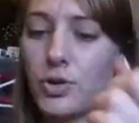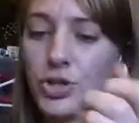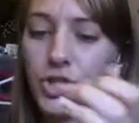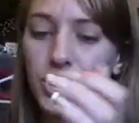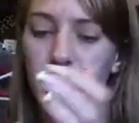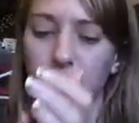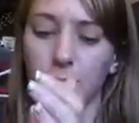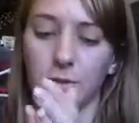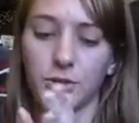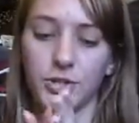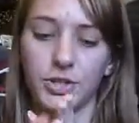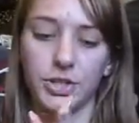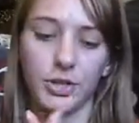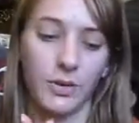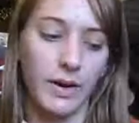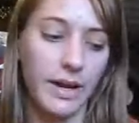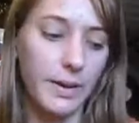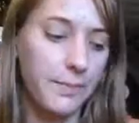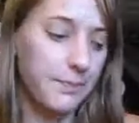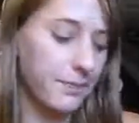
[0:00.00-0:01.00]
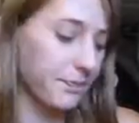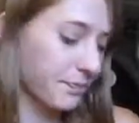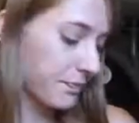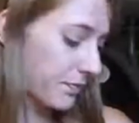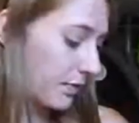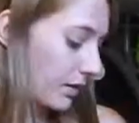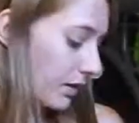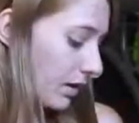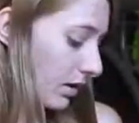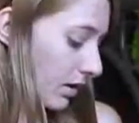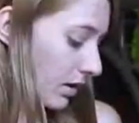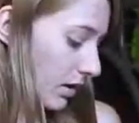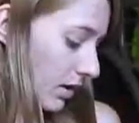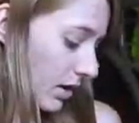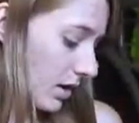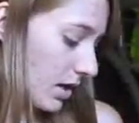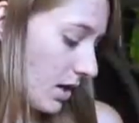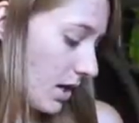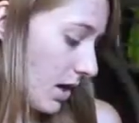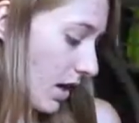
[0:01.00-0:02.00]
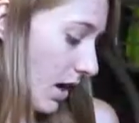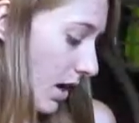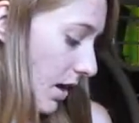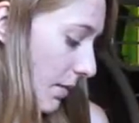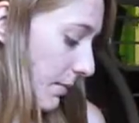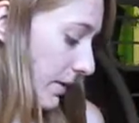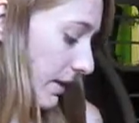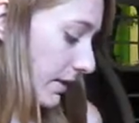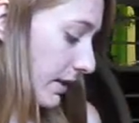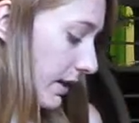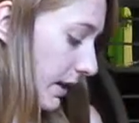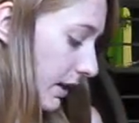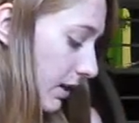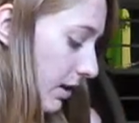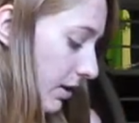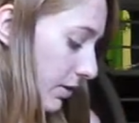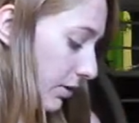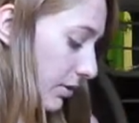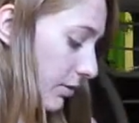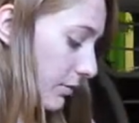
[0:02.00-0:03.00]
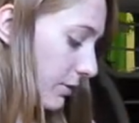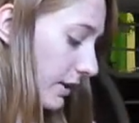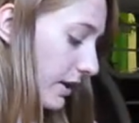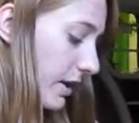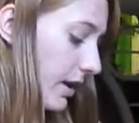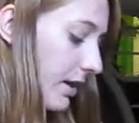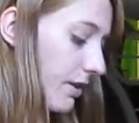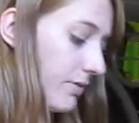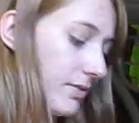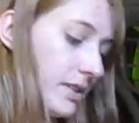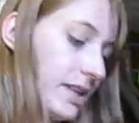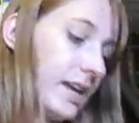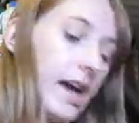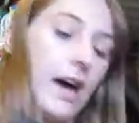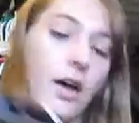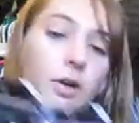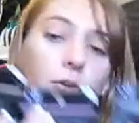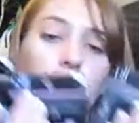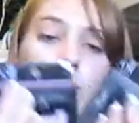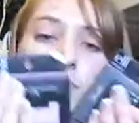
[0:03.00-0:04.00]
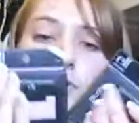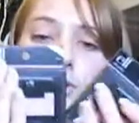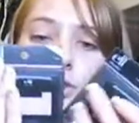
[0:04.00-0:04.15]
shimmer to it. Um, and then I got three of the e.l.f.